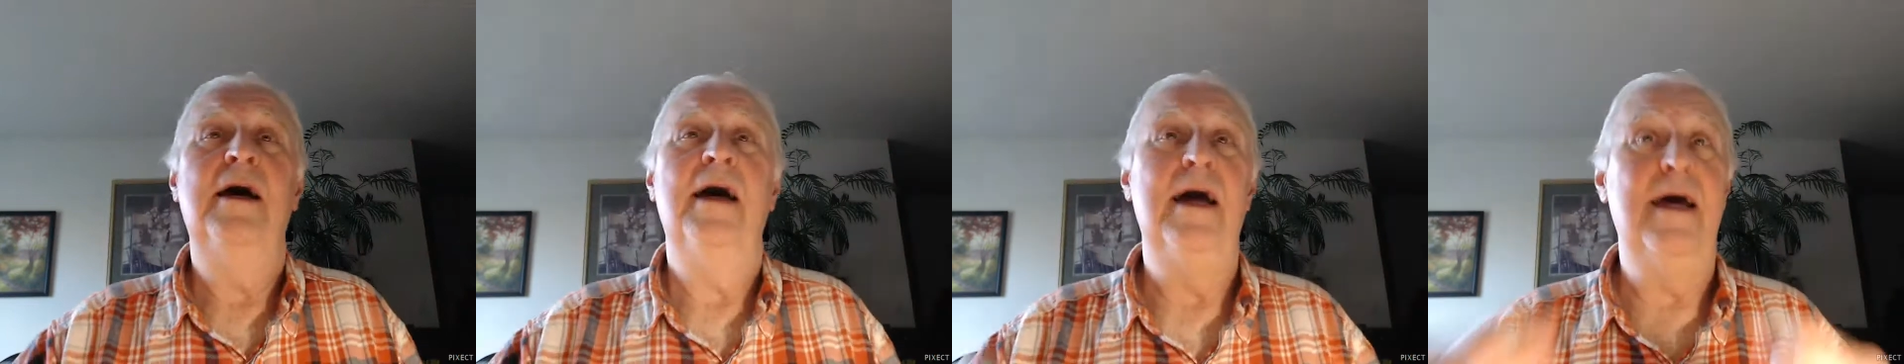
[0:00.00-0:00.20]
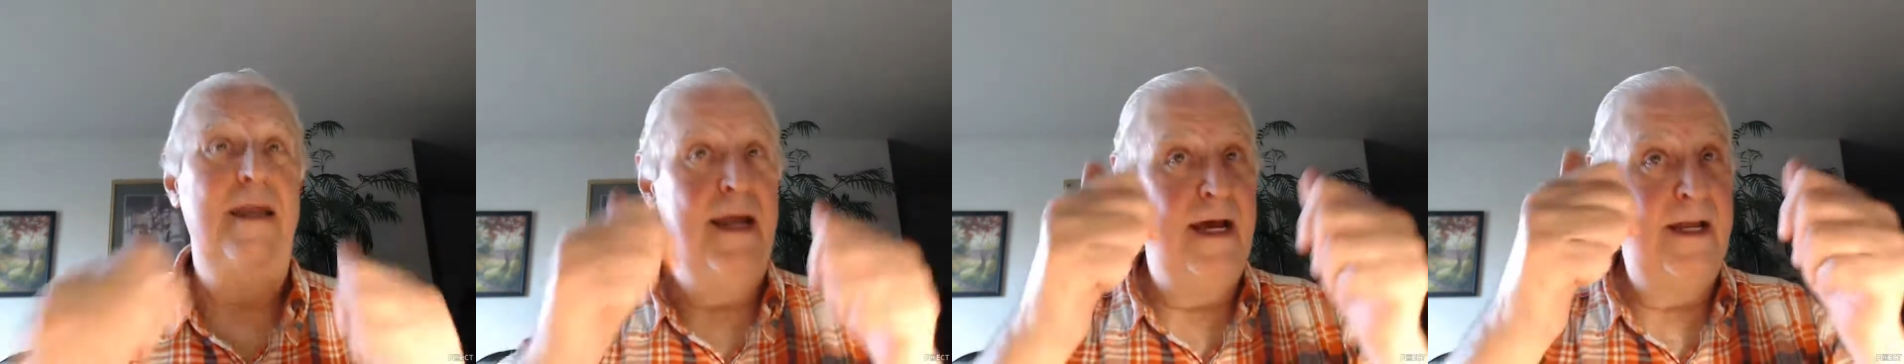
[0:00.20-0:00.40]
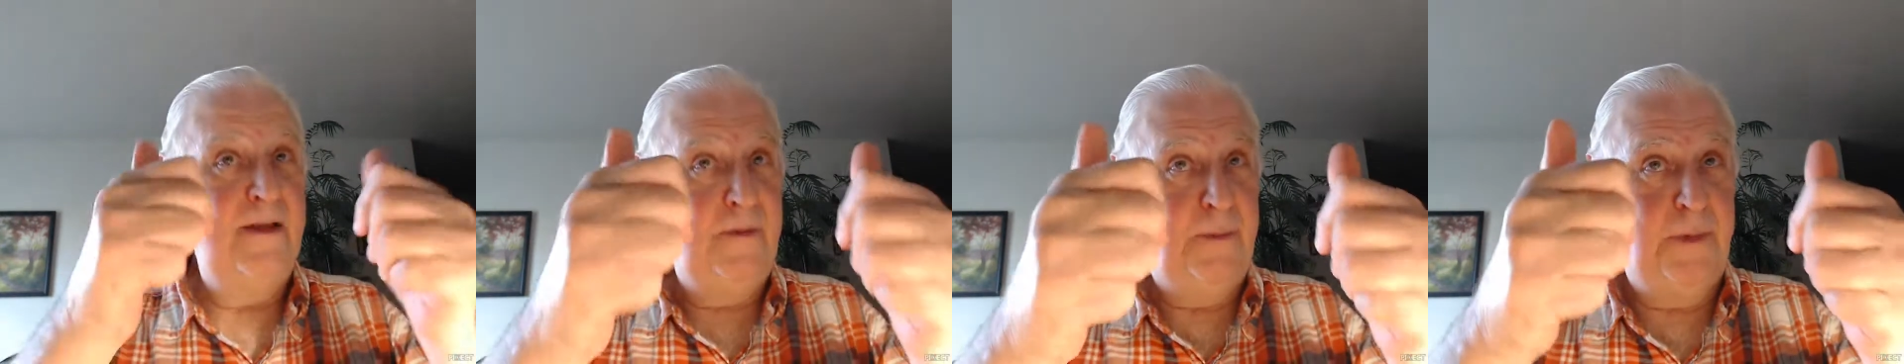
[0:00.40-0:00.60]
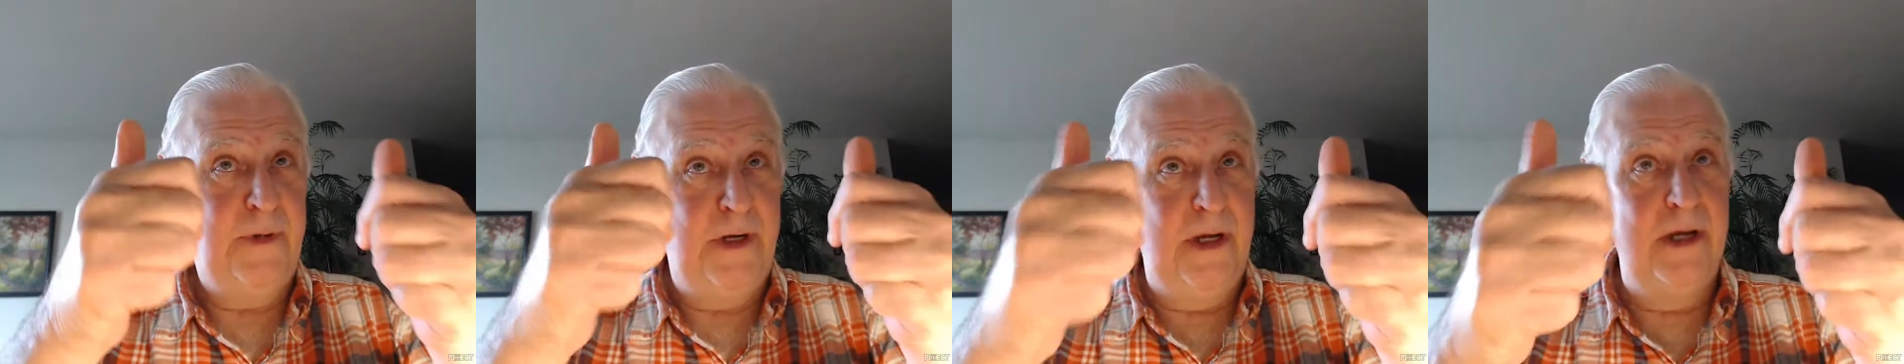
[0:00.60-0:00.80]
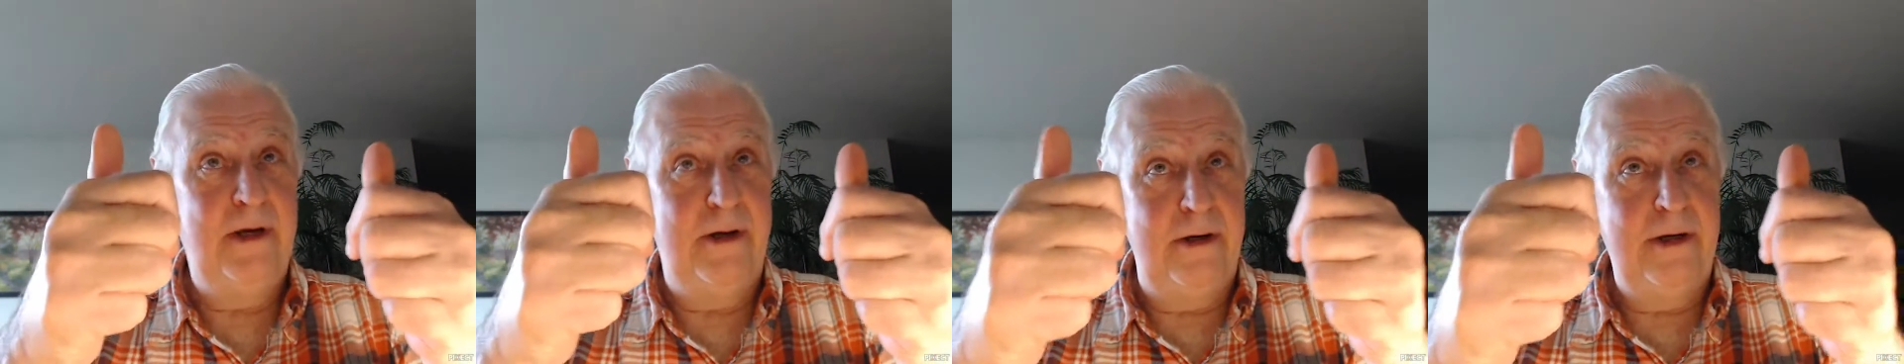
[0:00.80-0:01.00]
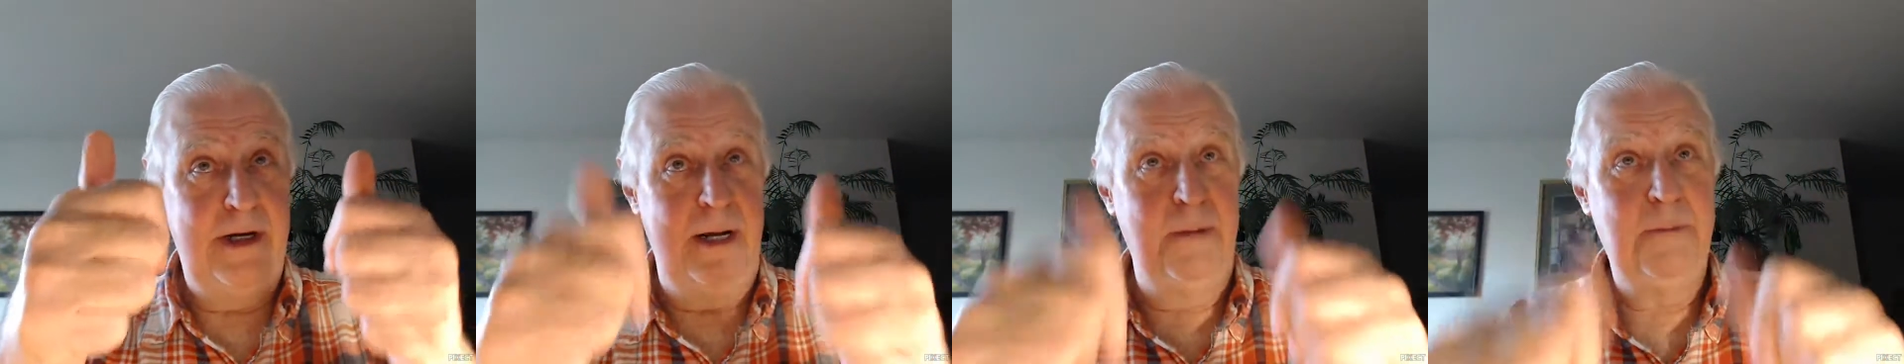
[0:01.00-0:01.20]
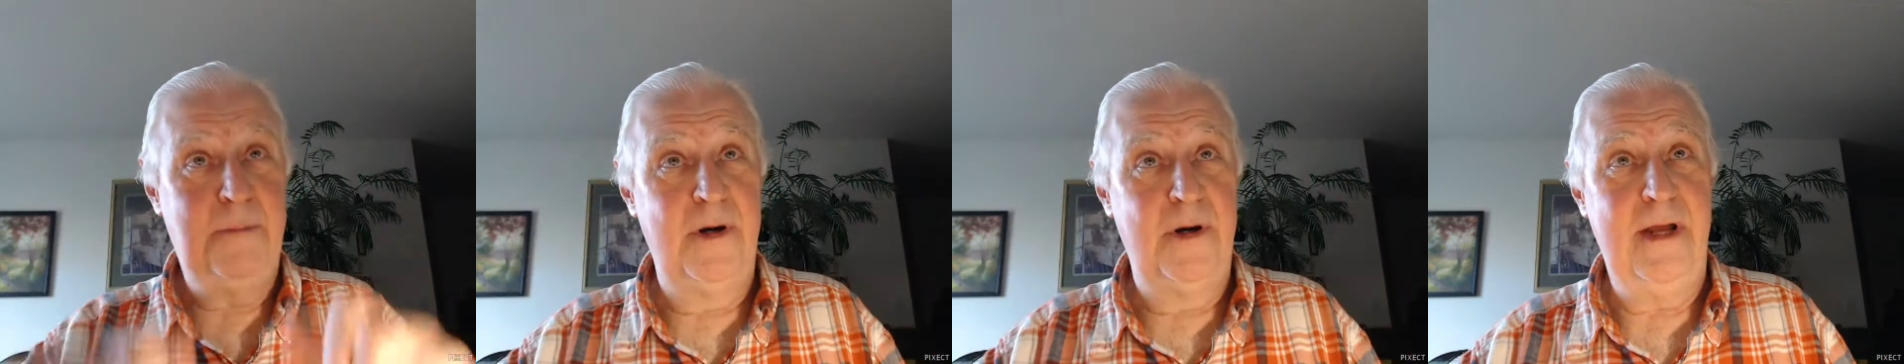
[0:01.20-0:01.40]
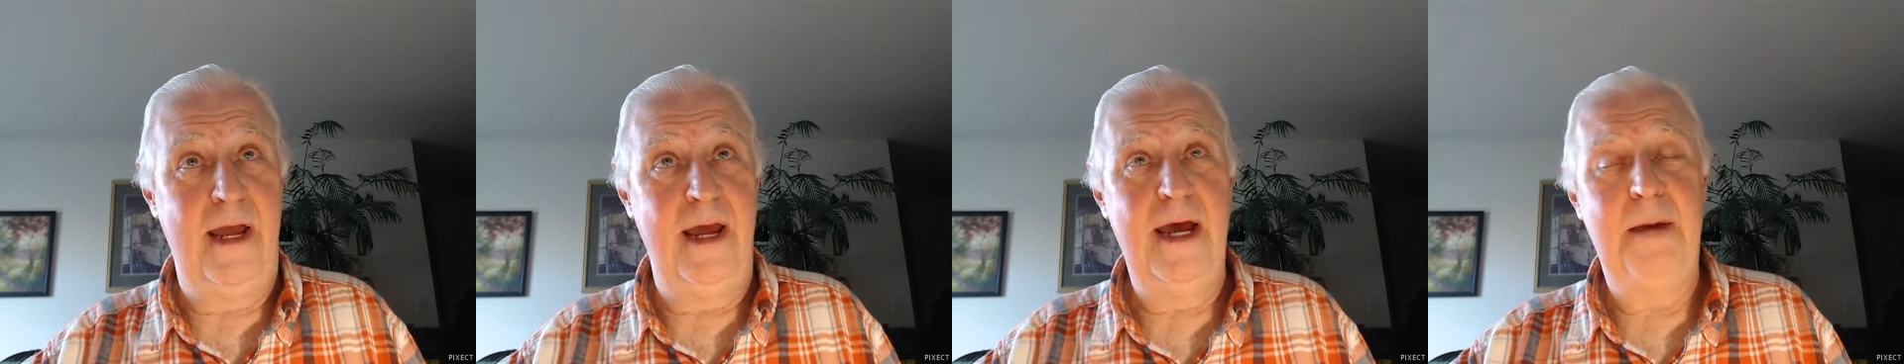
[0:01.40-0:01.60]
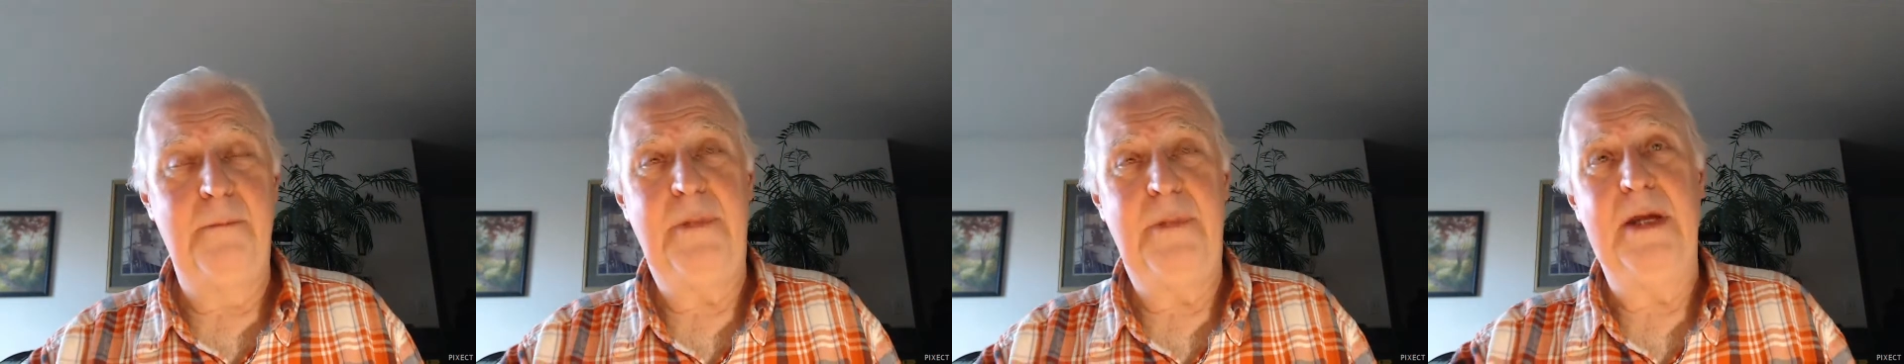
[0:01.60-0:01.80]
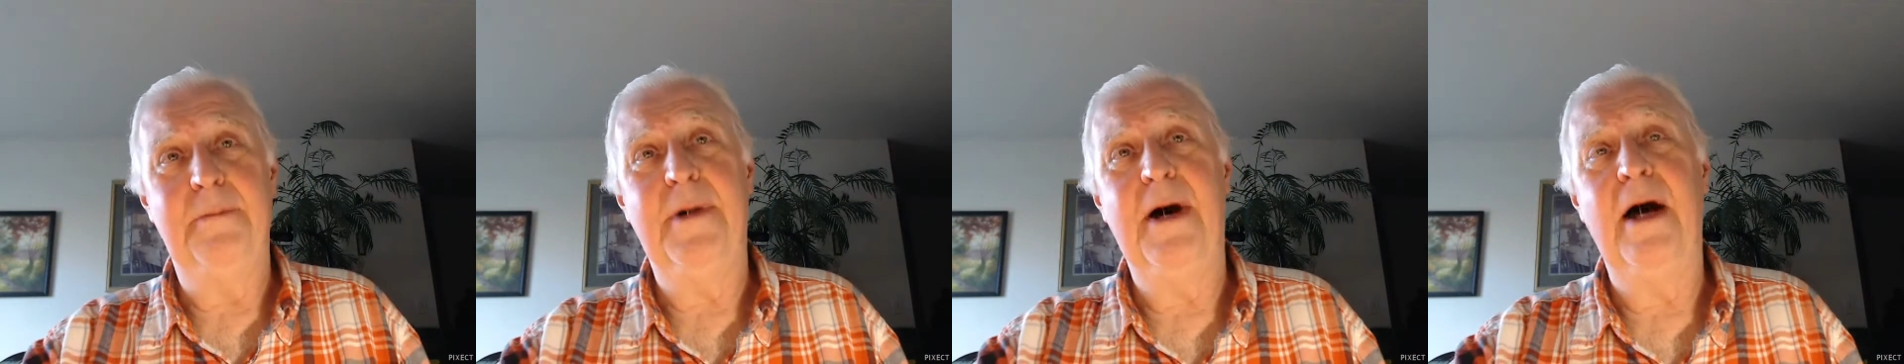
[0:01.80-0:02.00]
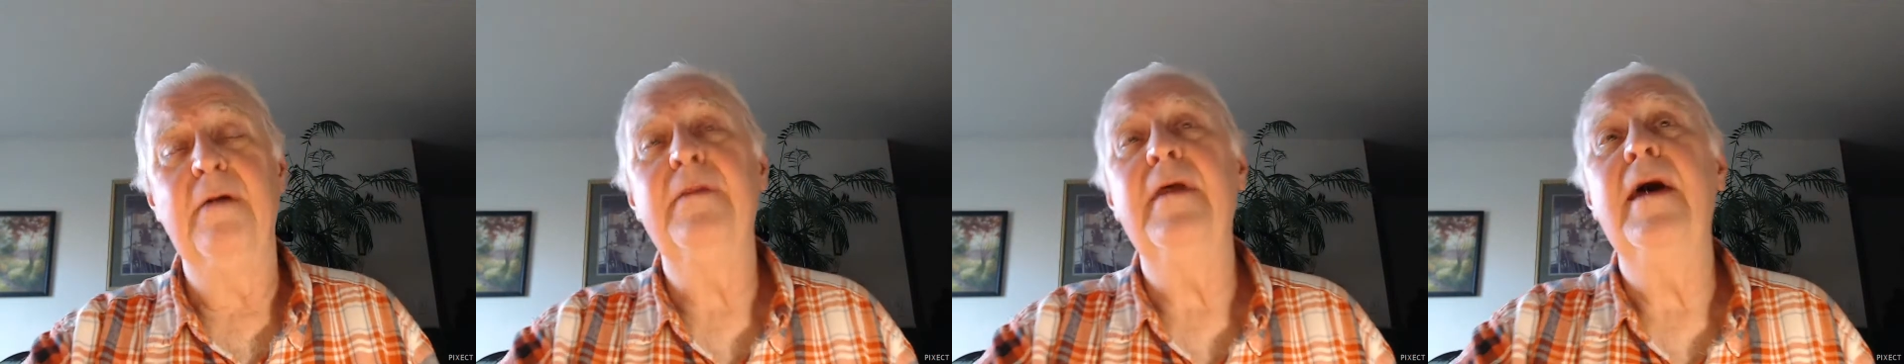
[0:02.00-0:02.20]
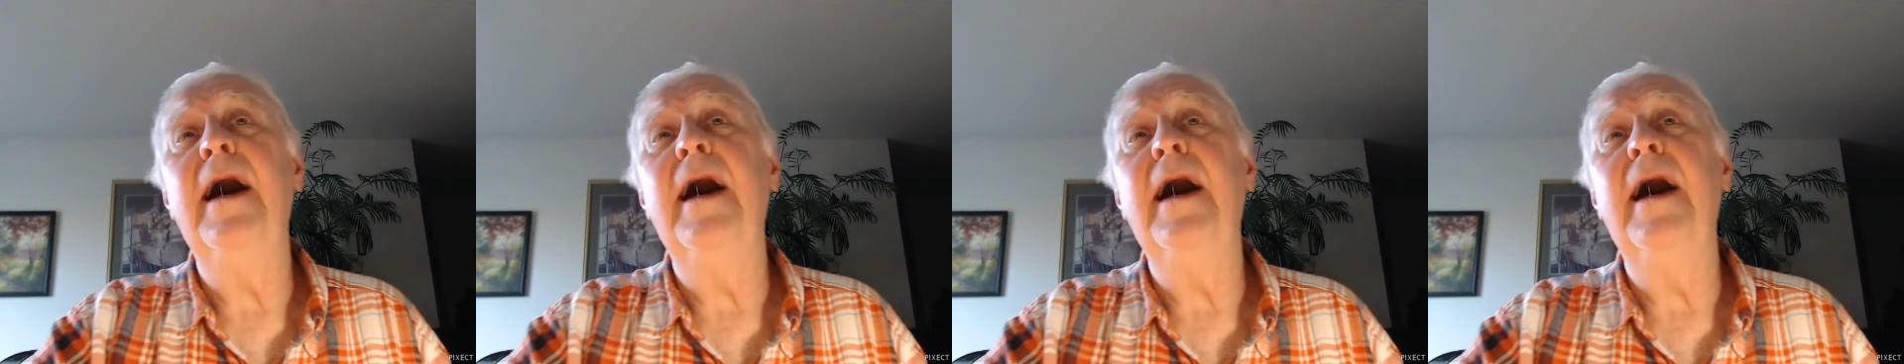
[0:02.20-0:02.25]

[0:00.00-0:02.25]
And that's pretty good. I'm pretty happy about